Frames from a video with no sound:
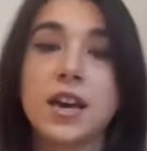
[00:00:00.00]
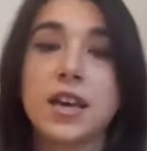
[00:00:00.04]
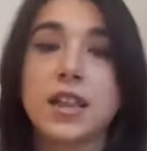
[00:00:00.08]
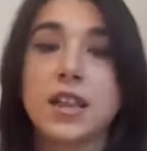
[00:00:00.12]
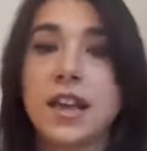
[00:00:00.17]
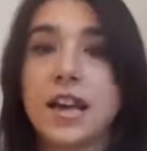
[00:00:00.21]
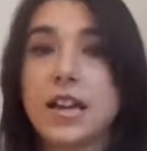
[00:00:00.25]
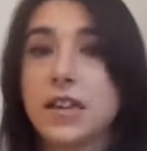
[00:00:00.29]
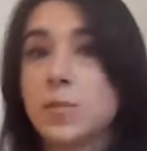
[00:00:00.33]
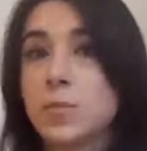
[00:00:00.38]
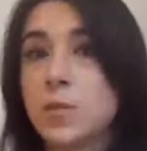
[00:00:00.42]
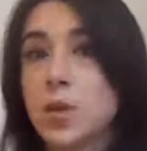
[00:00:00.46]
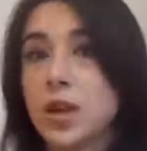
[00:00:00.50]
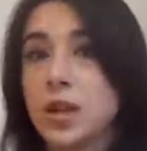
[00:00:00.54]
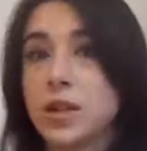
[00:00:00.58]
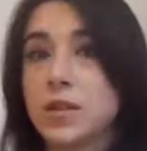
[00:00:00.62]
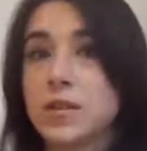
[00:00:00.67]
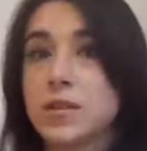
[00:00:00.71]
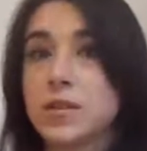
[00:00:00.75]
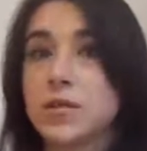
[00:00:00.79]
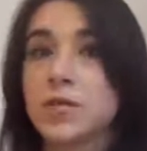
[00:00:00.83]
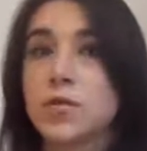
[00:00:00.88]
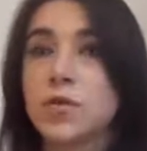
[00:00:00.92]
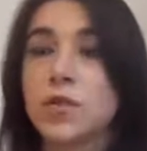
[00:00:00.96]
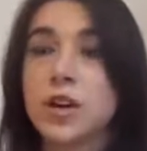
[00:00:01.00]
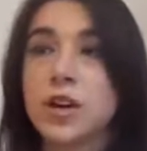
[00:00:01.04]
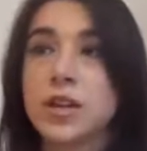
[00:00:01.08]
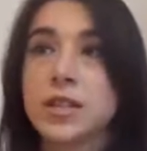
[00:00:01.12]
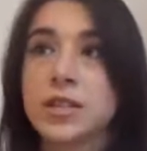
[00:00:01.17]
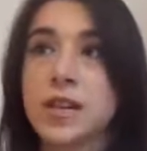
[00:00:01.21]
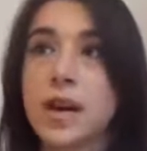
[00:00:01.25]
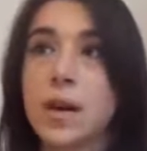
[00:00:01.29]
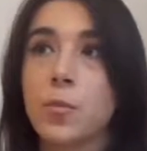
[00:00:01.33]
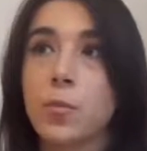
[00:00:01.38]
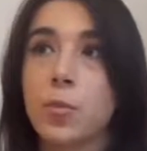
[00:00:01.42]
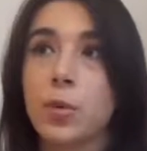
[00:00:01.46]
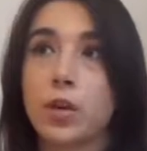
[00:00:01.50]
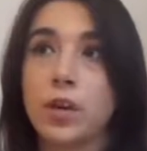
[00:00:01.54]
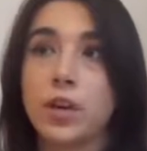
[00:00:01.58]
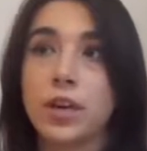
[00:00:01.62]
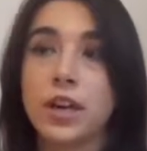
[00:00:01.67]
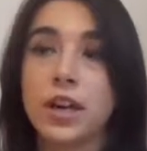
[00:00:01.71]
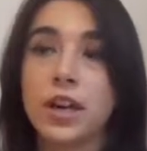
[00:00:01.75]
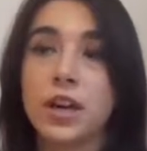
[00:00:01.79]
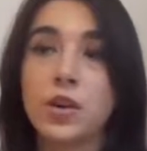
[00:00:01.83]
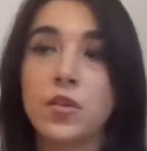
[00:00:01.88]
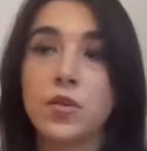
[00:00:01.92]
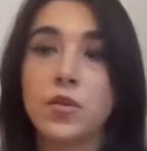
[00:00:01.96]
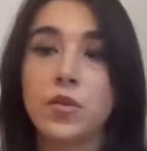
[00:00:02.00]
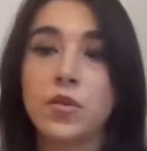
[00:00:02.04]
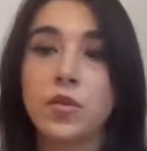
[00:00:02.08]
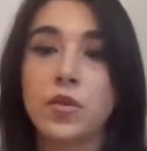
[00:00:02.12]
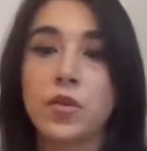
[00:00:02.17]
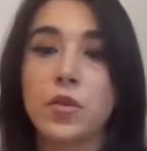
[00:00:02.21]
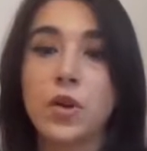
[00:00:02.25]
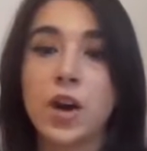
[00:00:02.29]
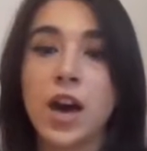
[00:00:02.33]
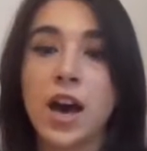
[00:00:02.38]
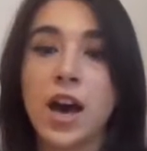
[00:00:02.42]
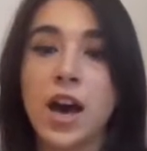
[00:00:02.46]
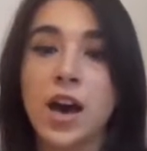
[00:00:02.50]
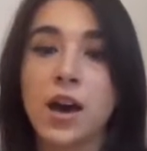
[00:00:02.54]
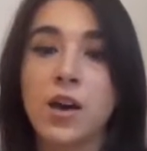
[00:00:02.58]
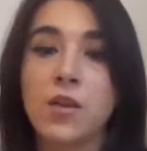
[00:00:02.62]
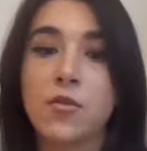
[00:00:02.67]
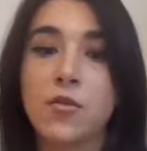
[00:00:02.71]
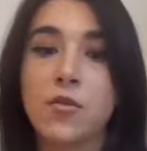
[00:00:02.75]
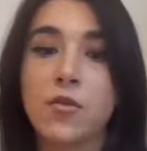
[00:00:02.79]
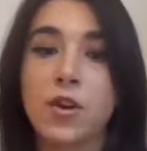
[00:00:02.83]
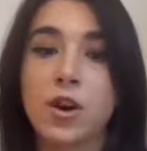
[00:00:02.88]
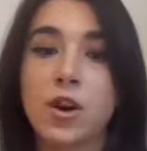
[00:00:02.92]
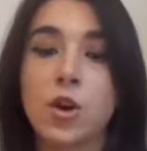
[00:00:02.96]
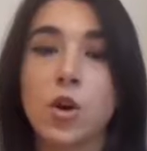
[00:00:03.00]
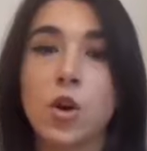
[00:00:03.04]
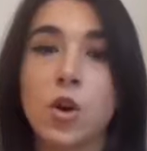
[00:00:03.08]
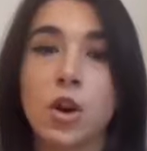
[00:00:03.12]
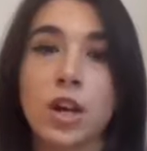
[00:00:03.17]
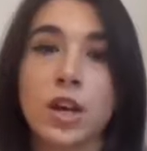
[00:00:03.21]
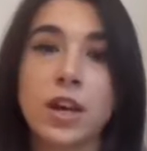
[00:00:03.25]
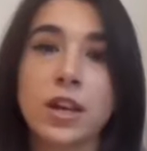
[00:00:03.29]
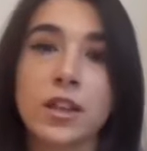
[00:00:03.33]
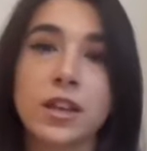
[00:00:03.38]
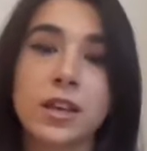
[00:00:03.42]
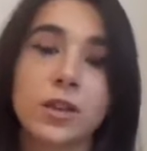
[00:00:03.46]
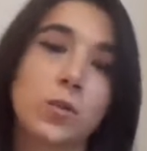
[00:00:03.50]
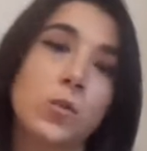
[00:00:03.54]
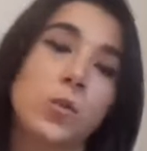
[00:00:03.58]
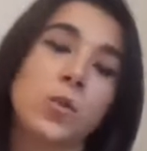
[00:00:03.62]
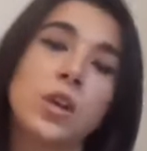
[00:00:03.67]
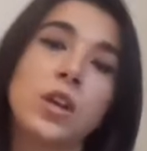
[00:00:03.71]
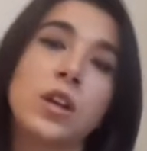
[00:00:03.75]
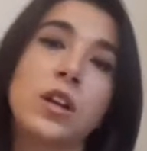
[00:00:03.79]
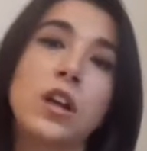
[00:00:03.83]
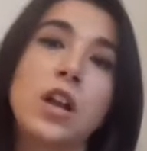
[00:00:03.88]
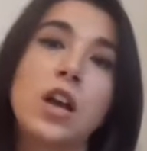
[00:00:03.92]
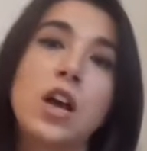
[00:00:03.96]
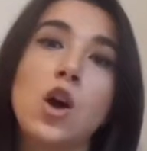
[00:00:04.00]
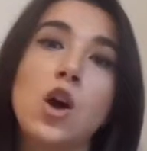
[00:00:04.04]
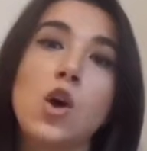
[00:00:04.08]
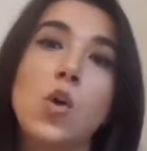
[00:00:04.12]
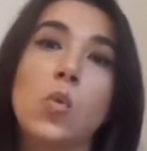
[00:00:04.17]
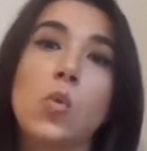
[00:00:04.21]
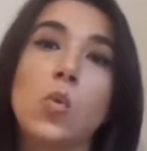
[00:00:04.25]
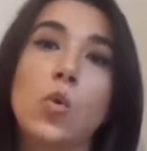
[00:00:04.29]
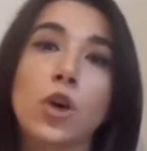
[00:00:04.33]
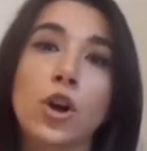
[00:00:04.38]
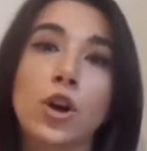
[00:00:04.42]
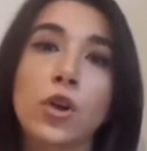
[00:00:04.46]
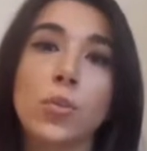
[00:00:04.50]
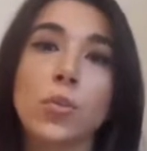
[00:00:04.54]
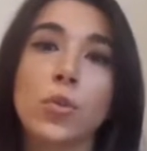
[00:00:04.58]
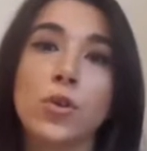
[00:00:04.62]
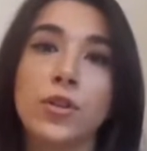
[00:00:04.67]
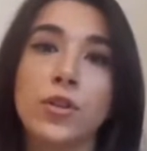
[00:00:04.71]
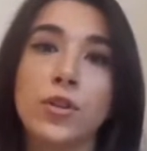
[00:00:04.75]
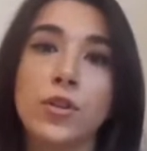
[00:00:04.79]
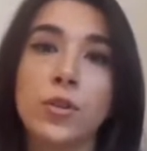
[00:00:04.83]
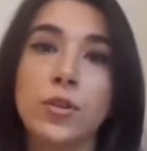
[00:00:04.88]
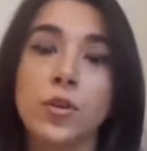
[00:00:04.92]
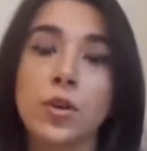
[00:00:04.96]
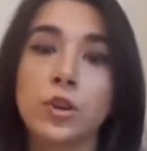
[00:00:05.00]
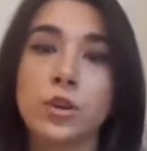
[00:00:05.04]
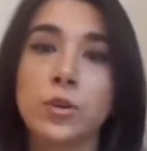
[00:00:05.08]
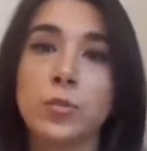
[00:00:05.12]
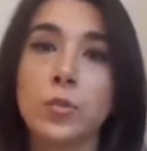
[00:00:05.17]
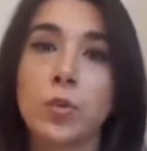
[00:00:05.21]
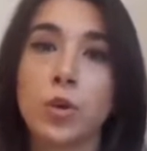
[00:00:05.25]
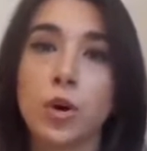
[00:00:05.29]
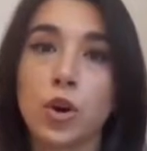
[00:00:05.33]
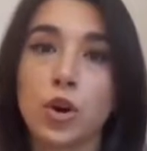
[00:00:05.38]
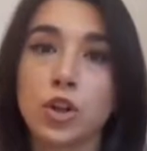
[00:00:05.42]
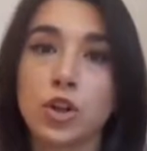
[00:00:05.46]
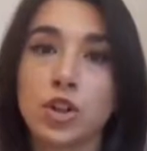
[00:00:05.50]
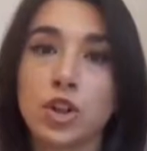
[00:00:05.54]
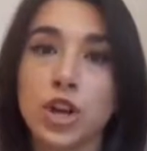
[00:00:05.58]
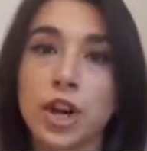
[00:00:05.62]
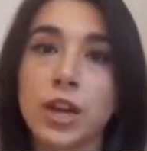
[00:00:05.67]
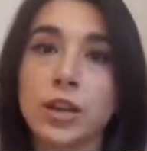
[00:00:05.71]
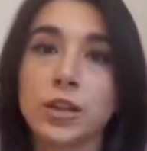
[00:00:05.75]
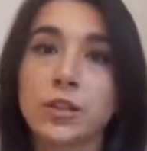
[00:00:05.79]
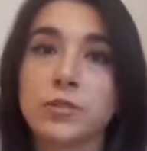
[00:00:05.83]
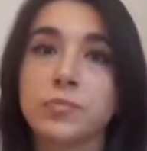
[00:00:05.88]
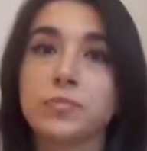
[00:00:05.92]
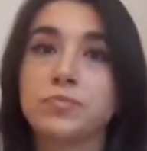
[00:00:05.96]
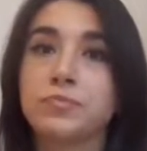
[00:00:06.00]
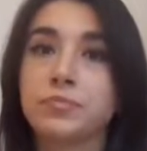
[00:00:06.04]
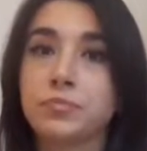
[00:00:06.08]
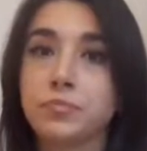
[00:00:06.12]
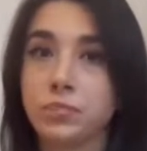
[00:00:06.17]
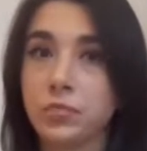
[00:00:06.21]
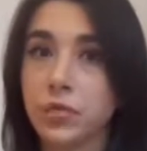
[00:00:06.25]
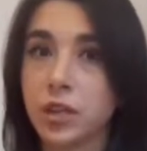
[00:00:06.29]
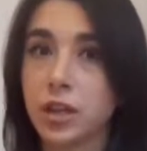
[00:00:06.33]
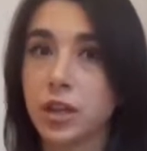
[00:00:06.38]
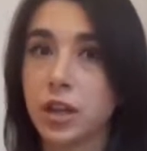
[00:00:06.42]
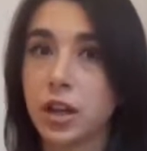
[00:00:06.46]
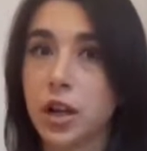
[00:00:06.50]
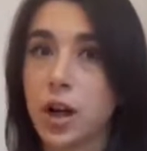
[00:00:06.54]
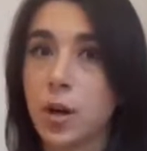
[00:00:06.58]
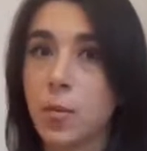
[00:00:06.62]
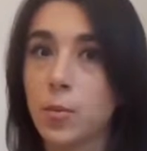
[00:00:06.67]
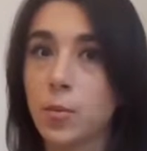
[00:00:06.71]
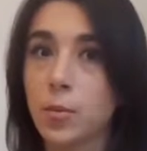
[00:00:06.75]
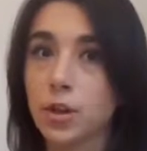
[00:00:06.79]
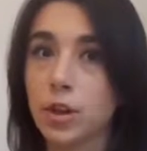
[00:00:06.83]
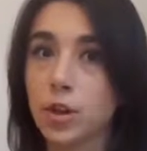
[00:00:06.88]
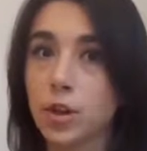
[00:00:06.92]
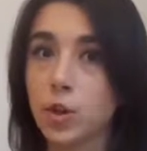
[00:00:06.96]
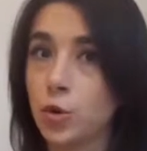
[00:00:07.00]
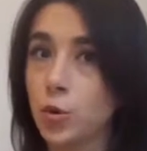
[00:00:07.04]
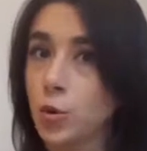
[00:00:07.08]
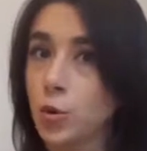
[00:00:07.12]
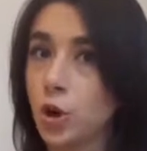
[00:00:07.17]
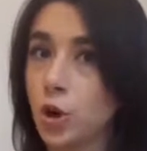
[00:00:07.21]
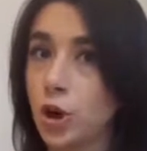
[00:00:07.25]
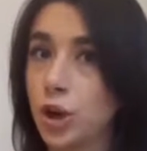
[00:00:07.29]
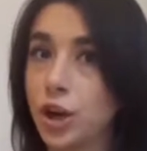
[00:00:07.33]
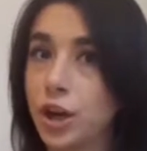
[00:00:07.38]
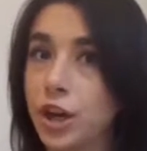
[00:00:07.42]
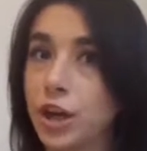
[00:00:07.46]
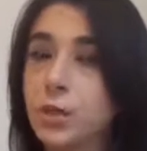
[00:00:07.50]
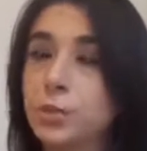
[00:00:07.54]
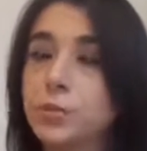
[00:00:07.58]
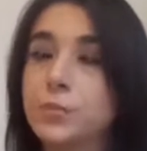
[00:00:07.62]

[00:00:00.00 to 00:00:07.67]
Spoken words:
That means, for example, if you have a colleague that will work with you on a project in the company you work in,